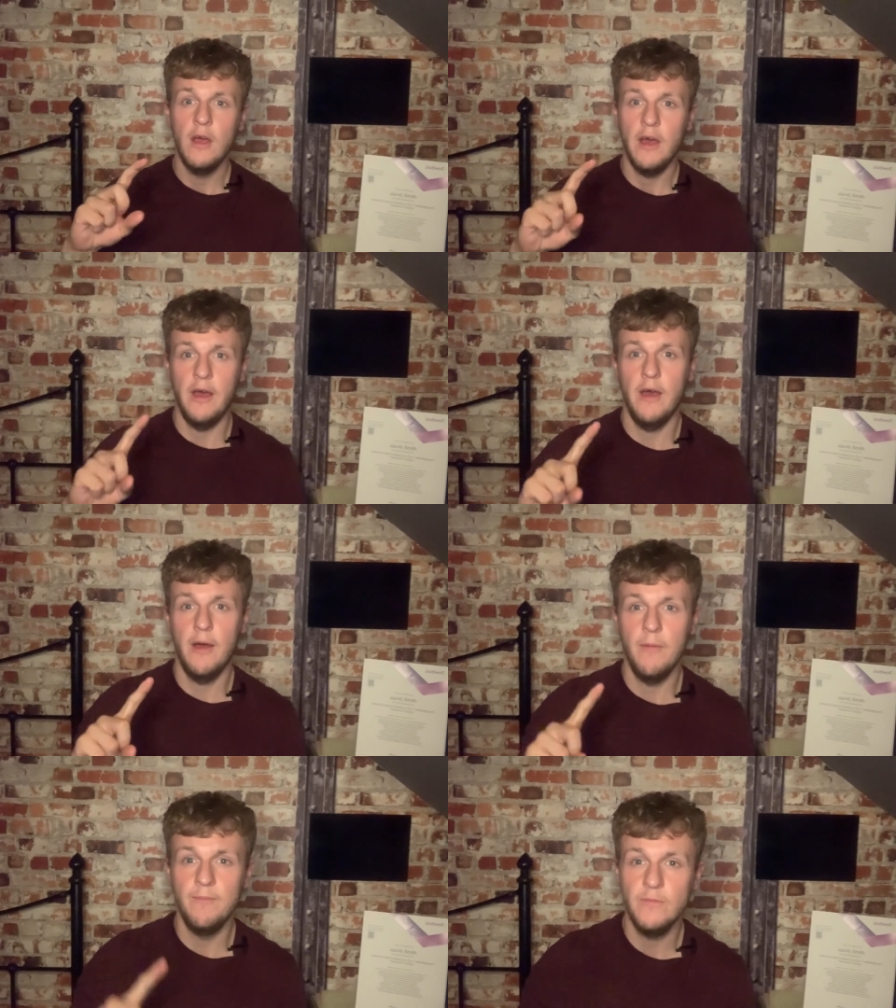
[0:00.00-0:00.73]

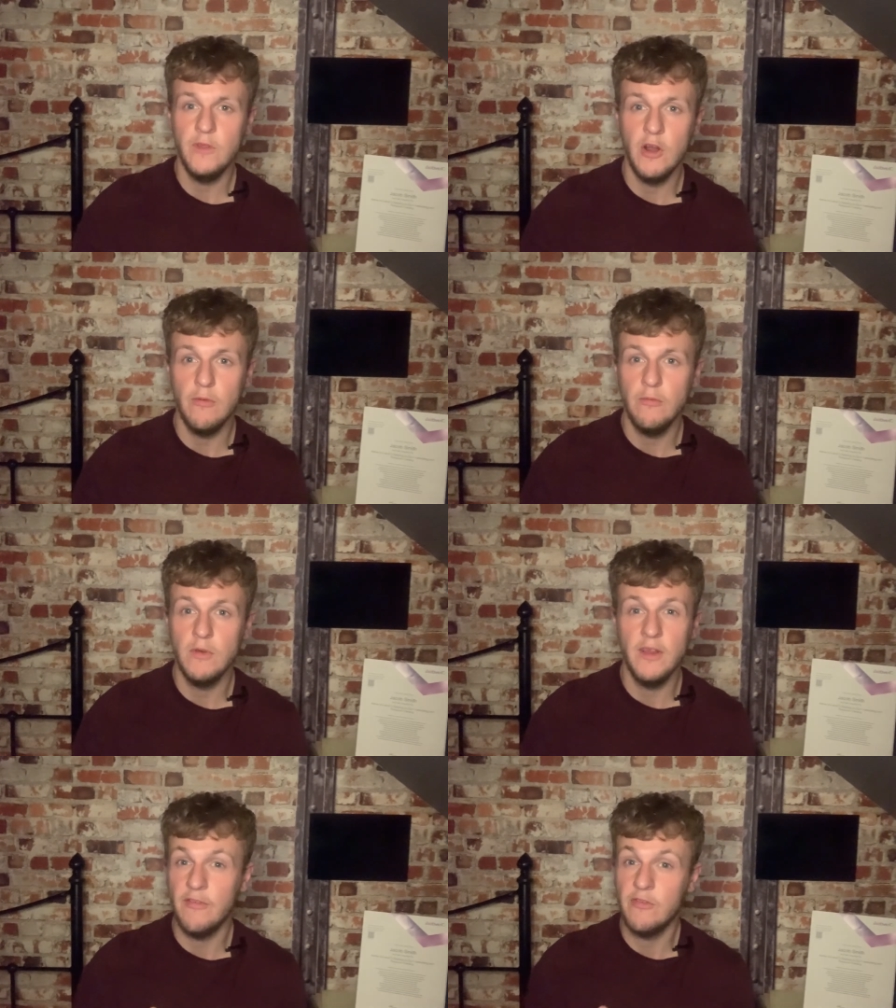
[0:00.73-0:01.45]
um, you know,
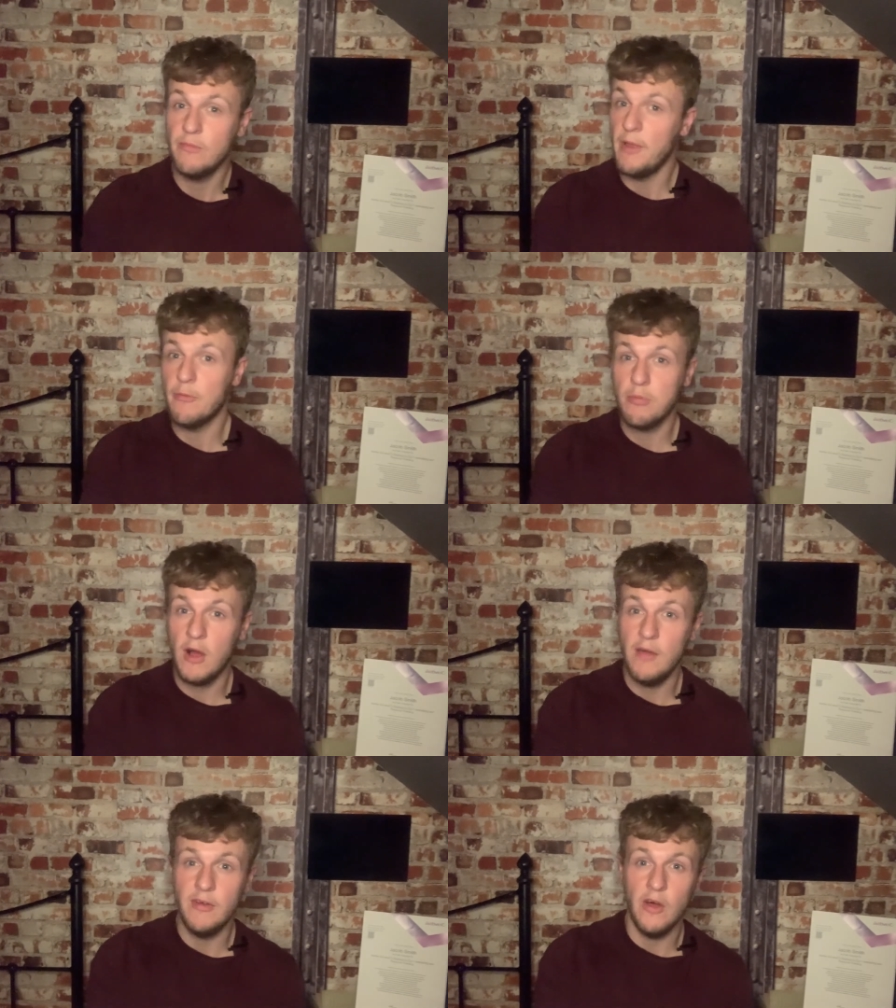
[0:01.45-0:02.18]
there's there's
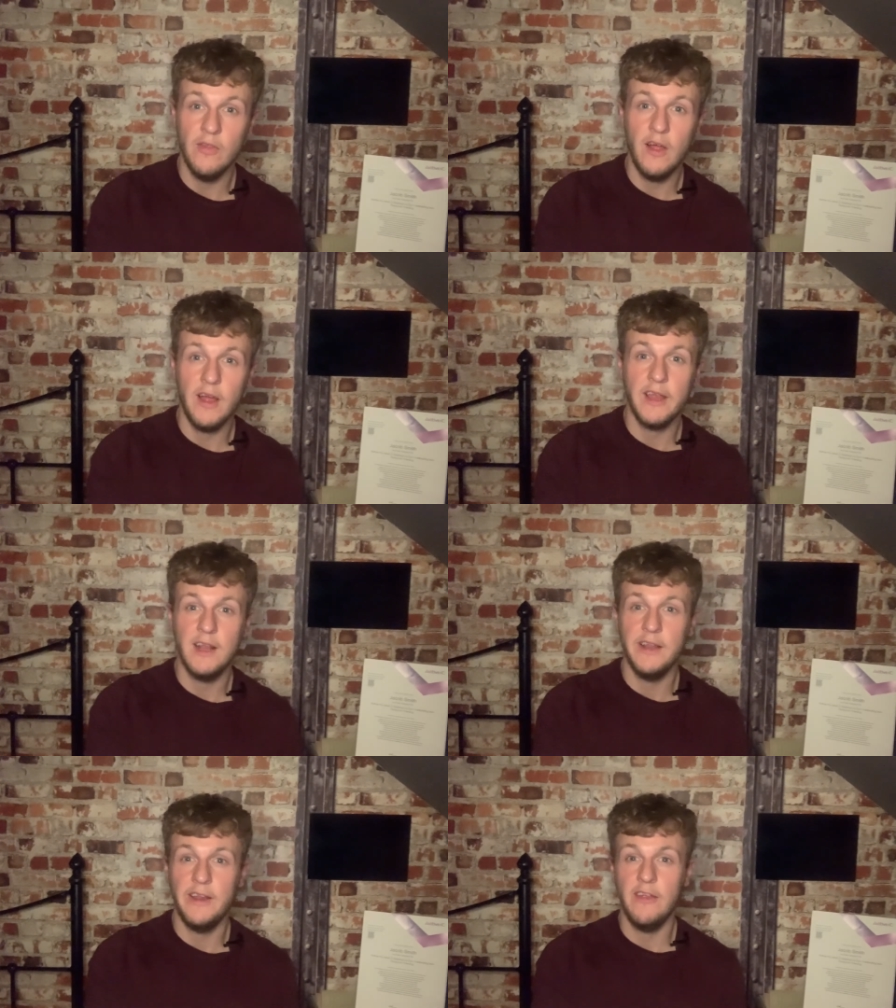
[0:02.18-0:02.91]
private online
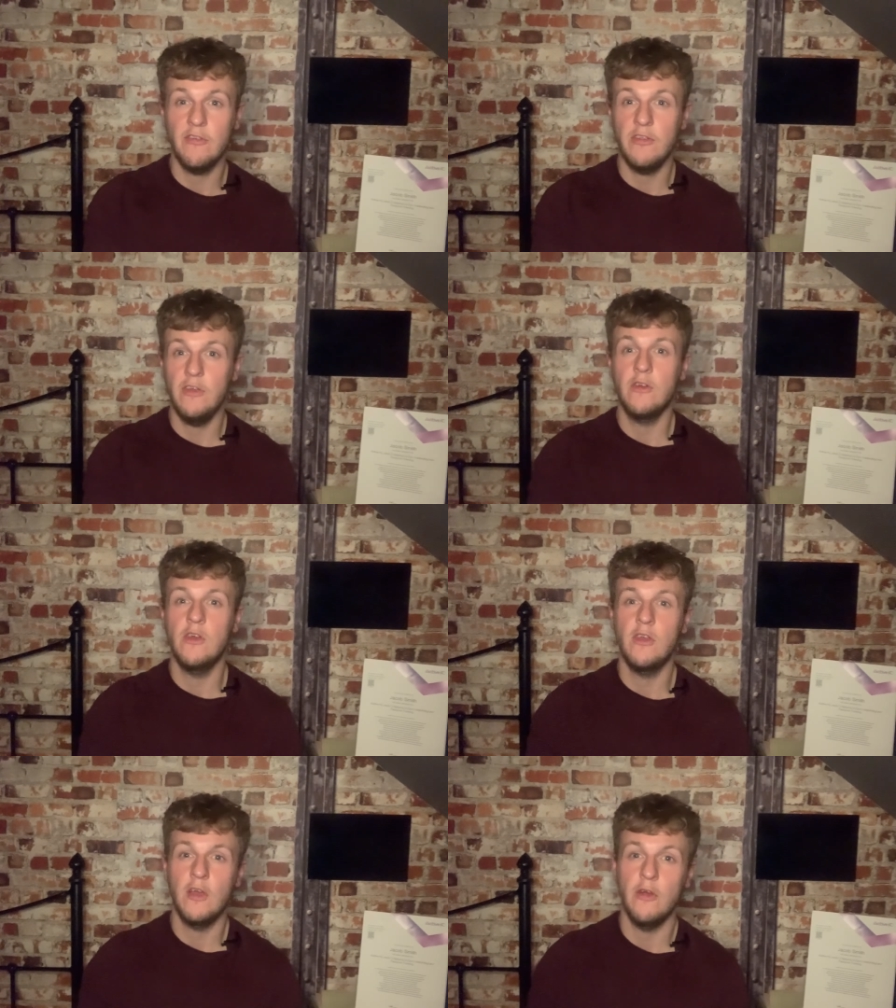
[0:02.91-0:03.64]
clinics that you
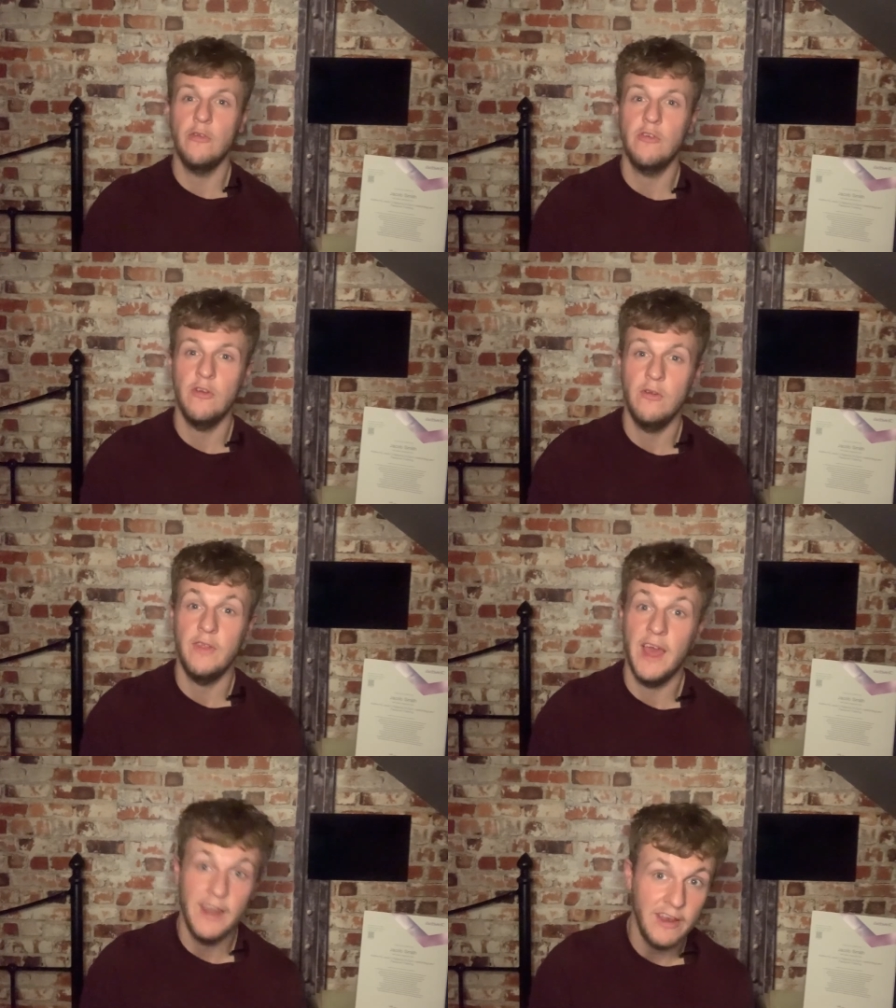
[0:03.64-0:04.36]
can go to,
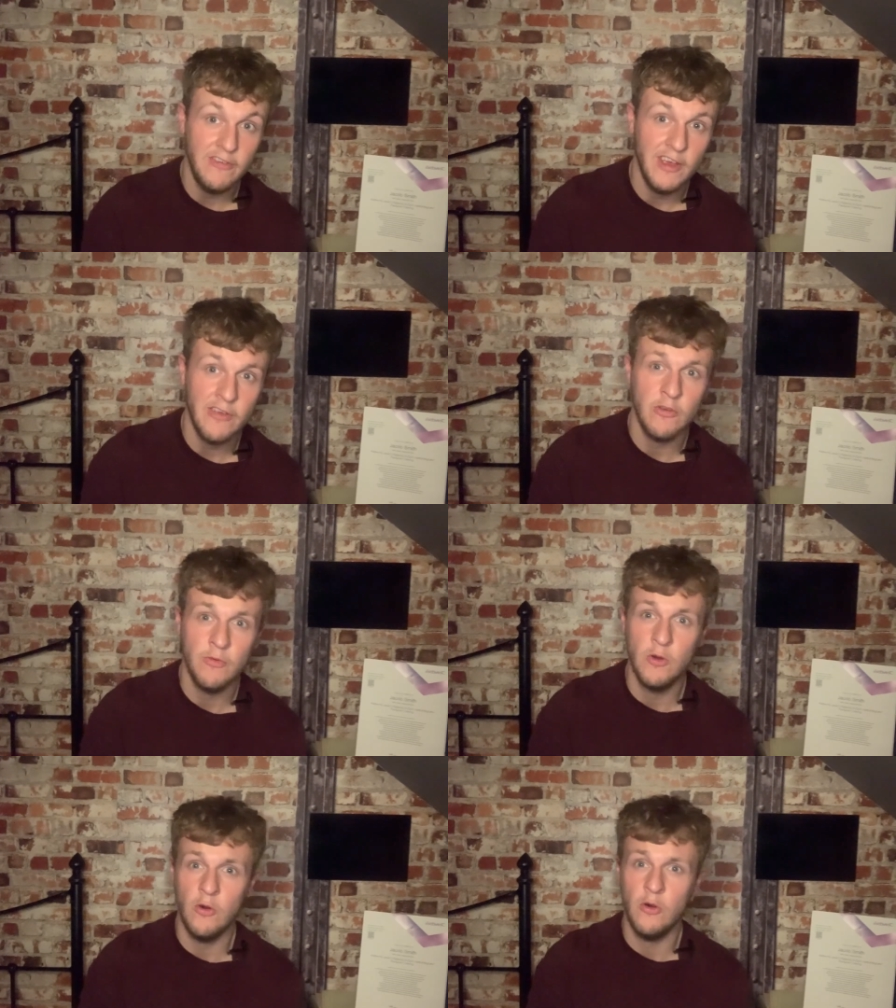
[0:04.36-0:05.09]
the NHS, of
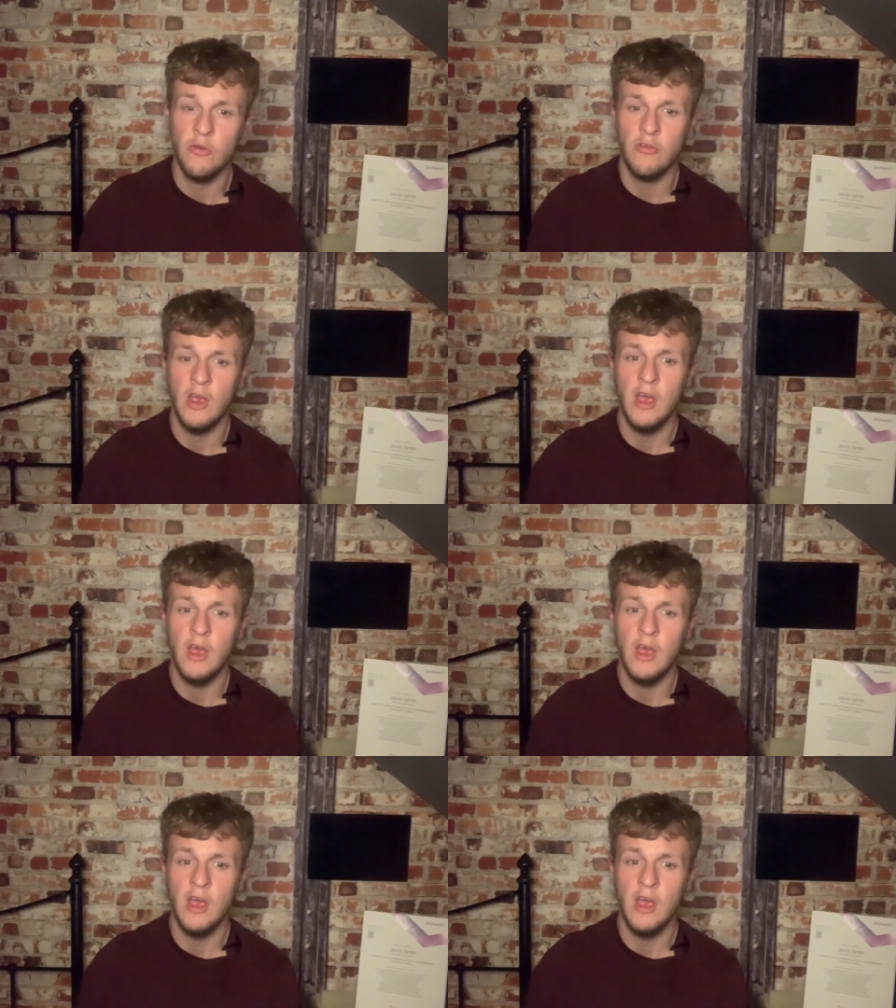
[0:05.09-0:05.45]
course.